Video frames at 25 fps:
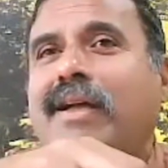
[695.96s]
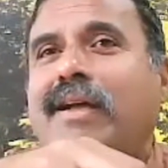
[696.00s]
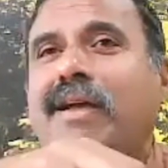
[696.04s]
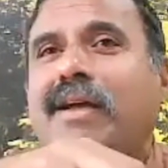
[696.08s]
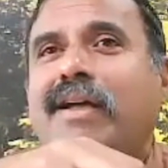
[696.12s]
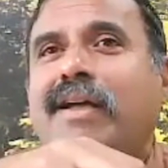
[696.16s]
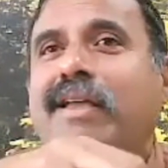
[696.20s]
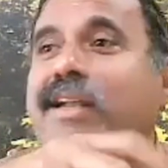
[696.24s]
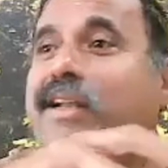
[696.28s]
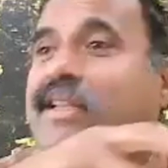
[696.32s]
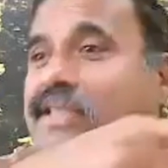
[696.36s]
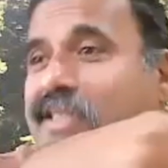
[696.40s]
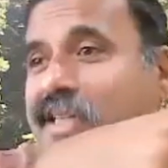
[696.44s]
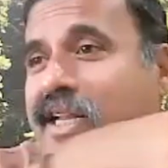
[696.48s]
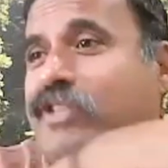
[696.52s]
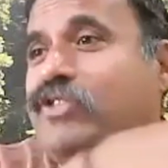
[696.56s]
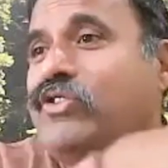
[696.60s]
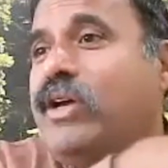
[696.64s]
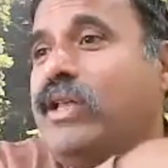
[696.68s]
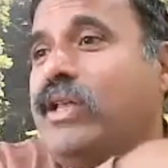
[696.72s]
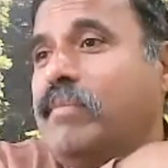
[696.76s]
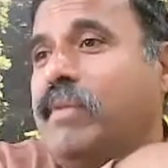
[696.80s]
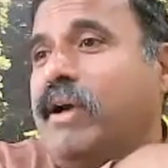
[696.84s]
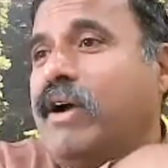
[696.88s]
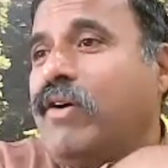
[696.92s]
He doesn't enjoy
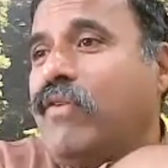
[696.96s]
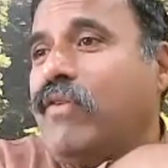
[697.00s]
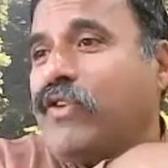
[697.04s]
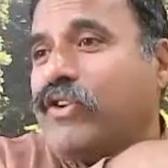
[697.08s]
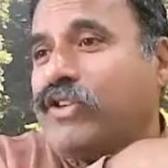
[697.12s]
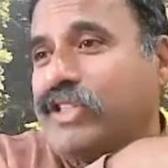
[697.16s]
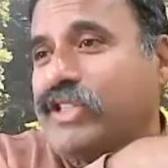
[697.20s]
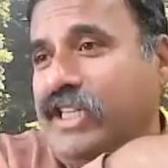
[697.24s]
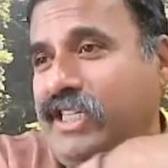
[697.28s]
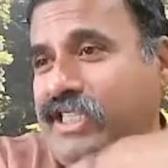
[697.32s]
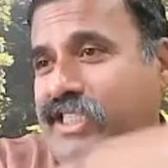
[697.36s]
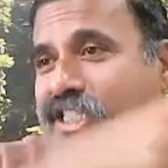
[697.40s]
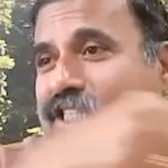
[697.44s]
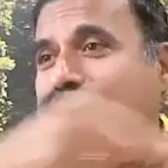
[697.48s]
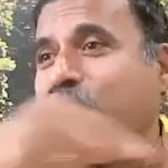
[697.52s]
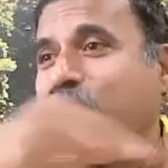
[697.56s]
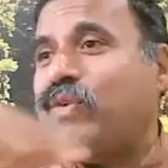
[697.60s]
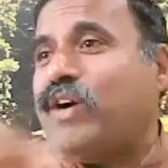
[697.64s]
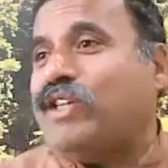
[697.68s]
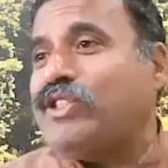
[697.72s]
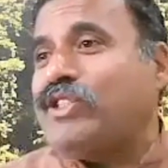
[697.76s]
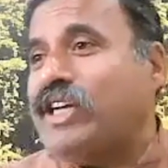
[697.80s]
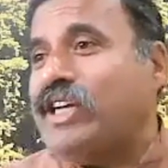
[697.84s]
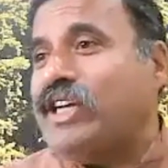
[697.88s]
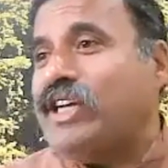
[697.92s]
the mango fruits. He's just
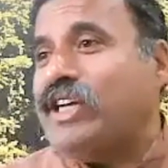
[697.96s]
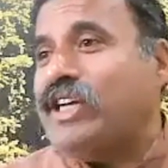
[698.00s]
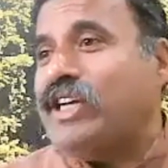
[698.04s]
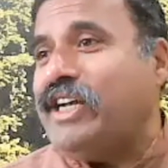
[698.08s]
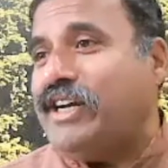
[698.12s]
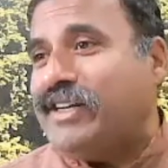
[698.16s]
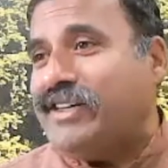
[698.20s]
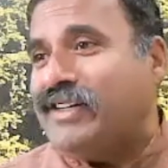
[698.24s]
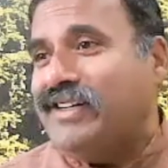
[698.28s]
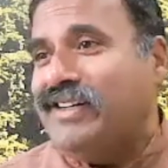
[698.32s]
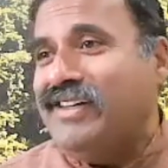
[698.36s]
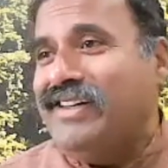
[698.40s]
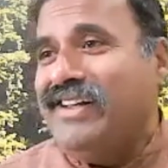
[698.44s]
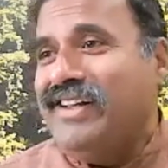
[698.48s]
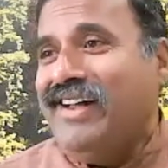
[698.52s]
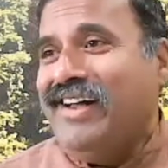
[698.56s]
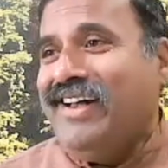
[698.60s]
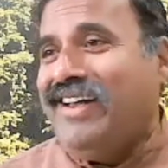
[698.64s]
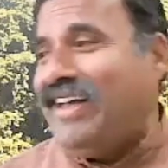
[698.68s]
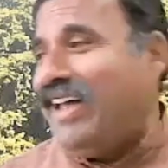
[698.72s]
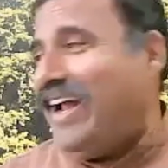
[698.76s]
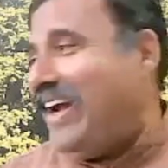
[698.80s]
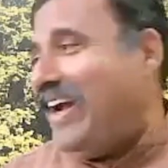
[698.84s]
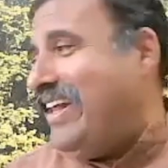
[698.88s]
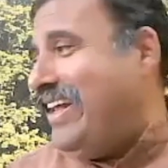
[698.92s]
watching it.
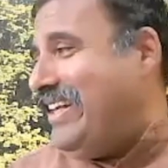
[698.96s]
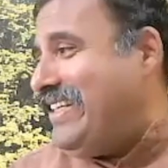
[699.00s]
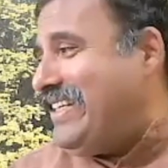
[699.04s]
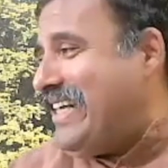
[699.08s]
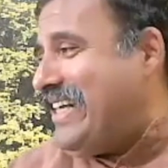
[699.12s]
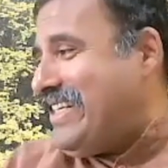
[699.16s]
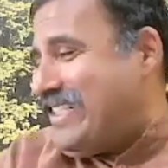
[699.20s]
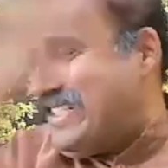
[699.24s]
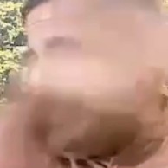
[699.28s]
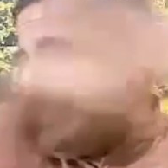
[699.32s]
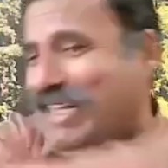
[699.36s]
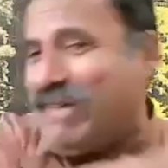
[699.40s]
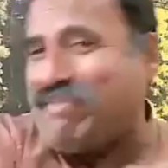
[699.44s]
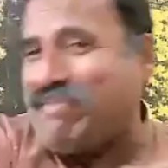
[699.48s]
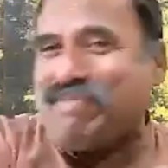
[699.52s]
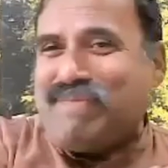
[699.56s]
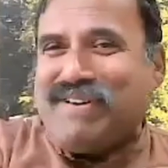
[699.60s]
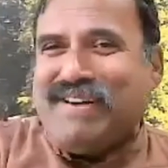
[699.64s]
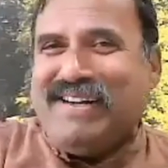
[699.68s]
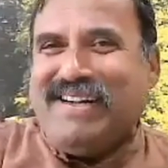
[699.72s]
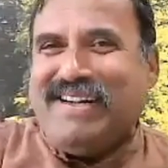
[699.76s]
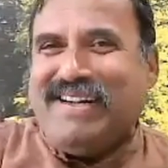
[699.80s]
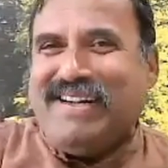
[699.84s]
And he's a jump.